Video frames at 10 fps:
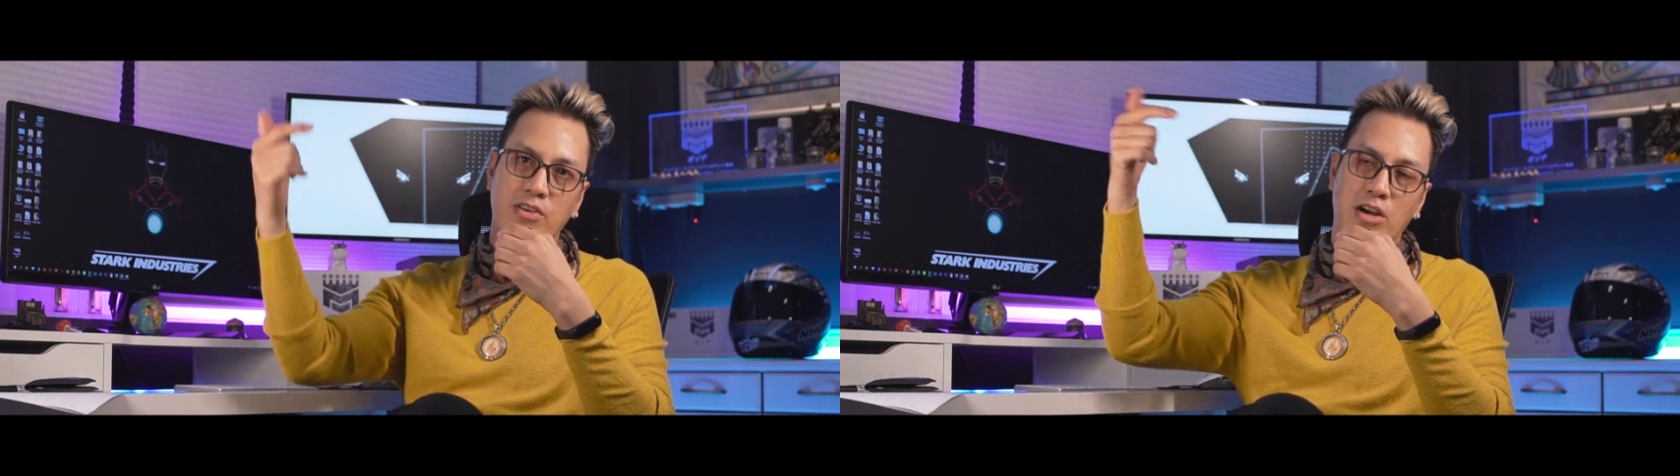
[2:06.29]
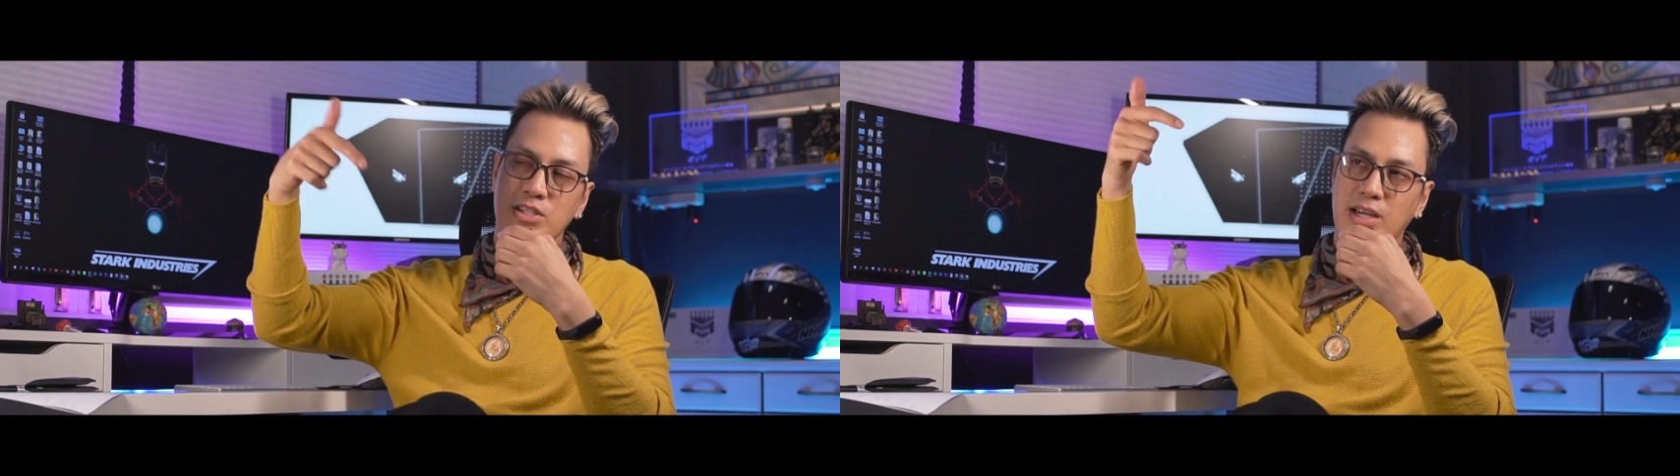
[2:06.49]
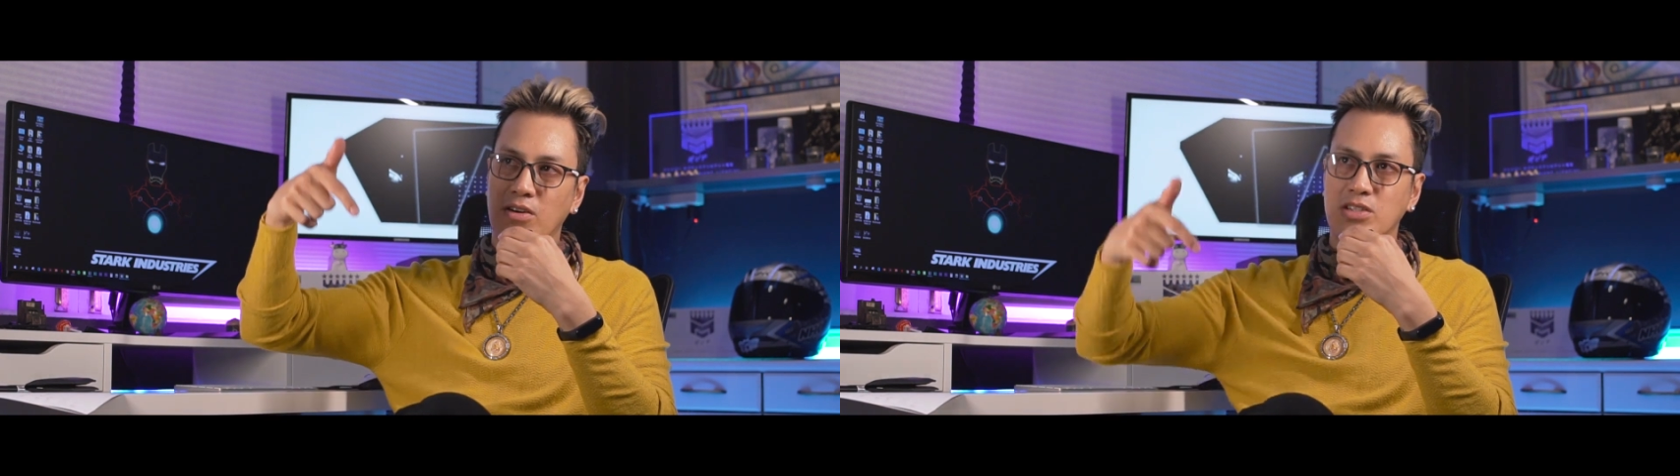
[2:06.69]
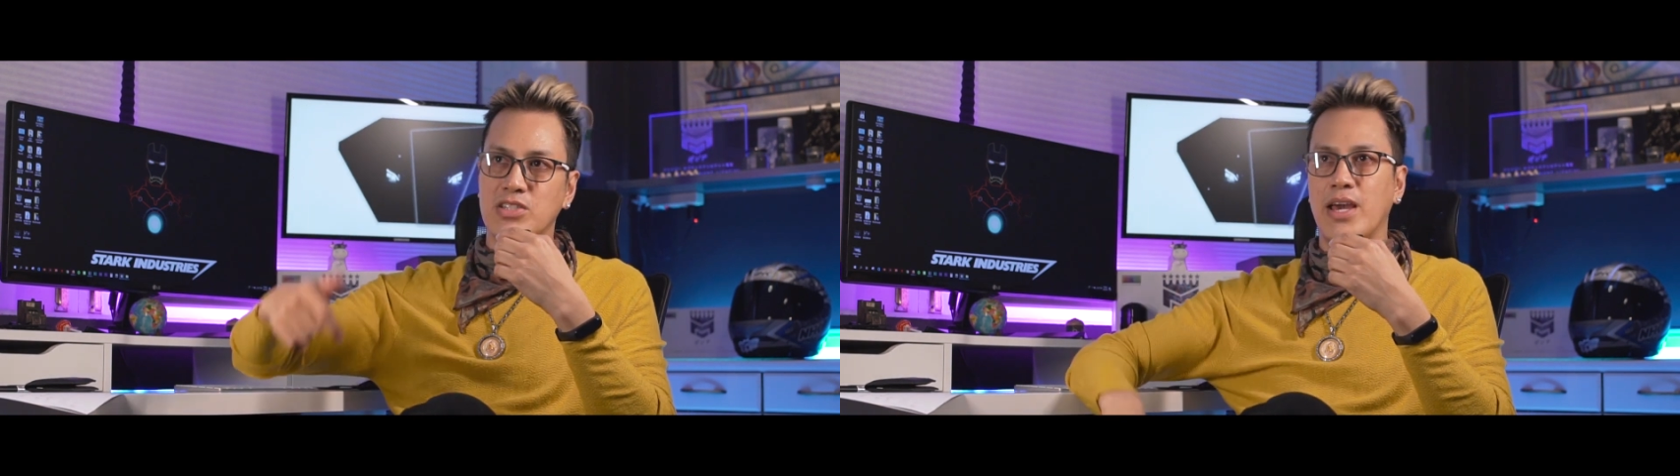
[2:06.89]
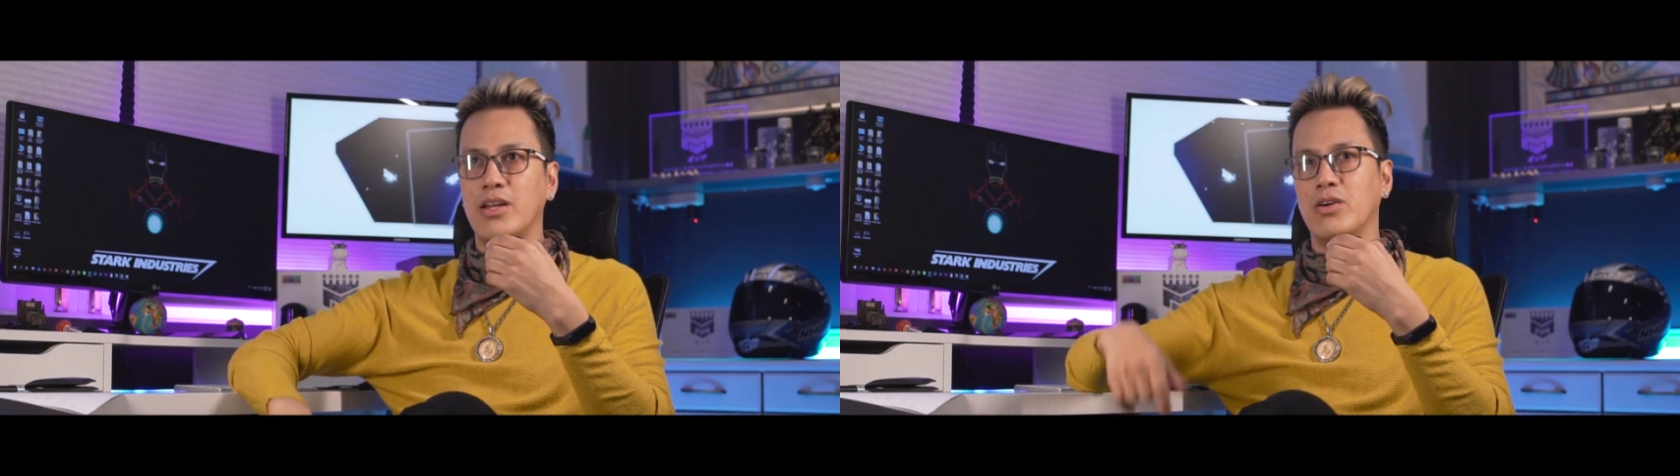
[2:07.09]
Y'all check out his
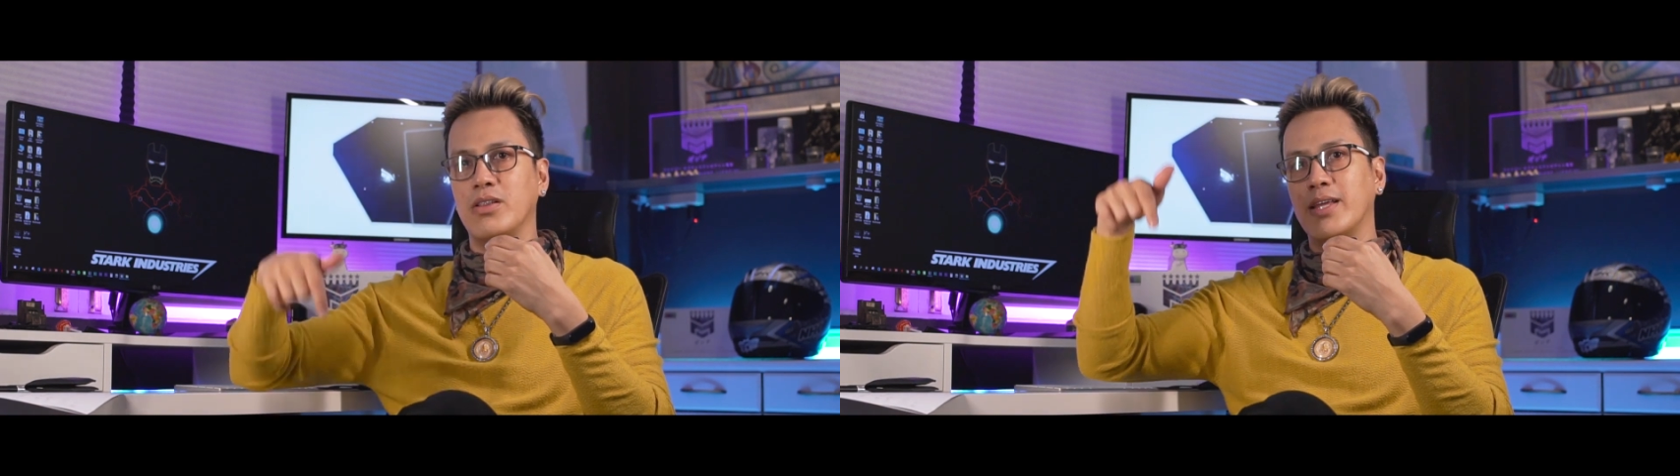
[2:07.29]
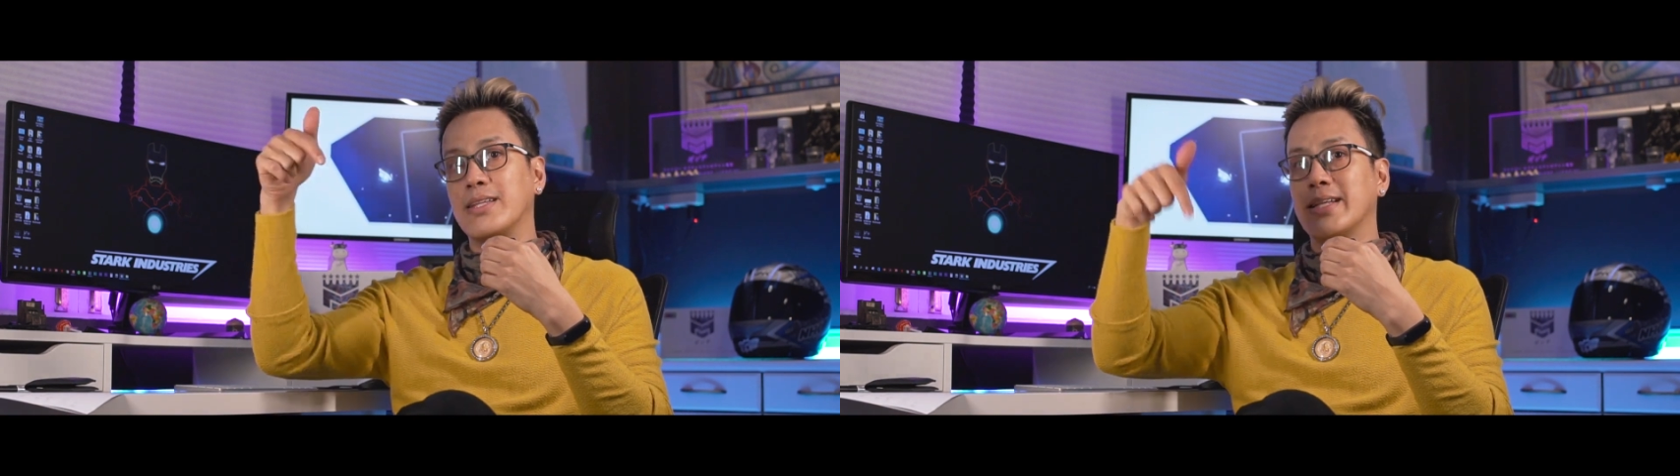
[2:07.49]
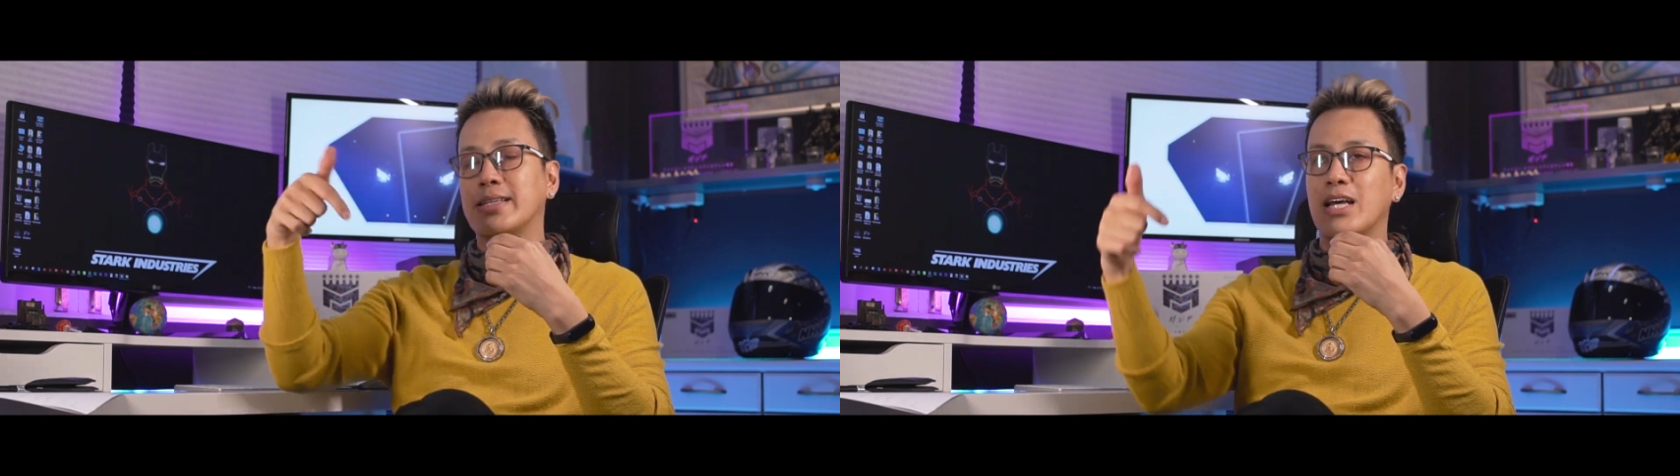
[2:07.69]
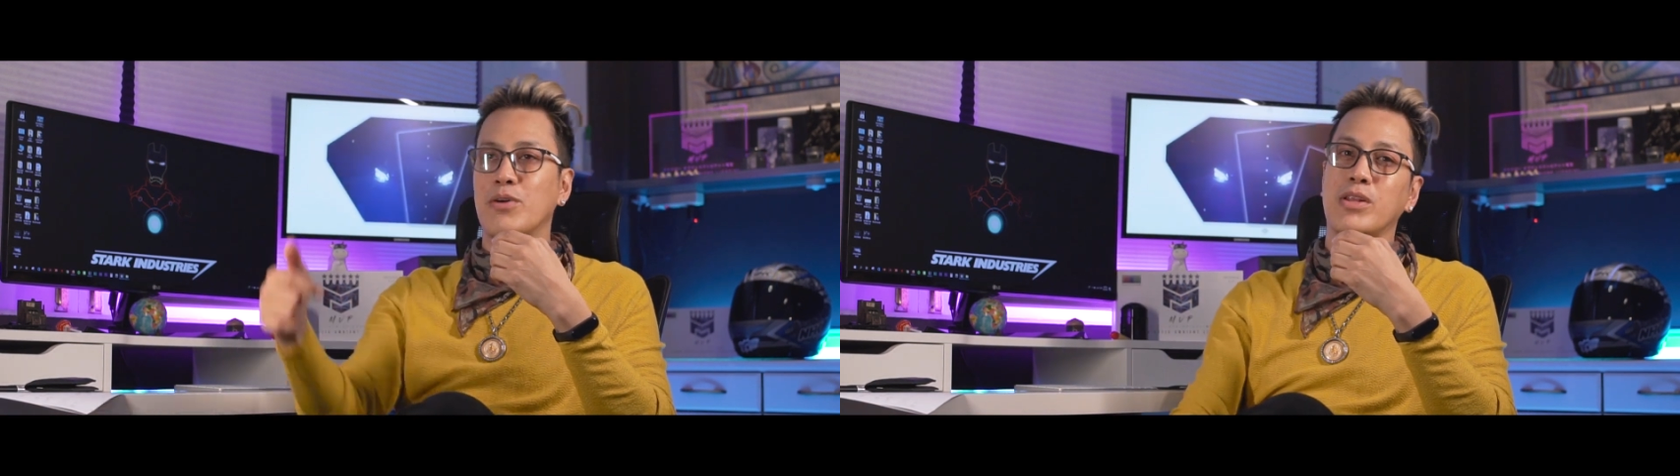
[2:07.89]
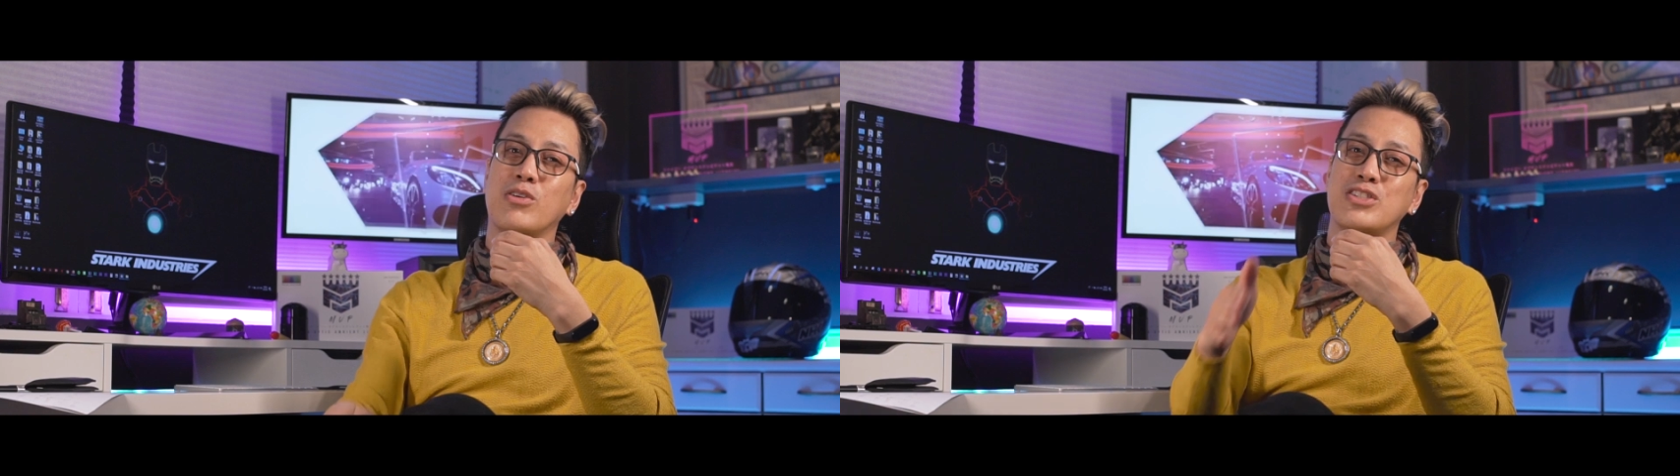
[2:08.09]
channel. I'll link the link down below.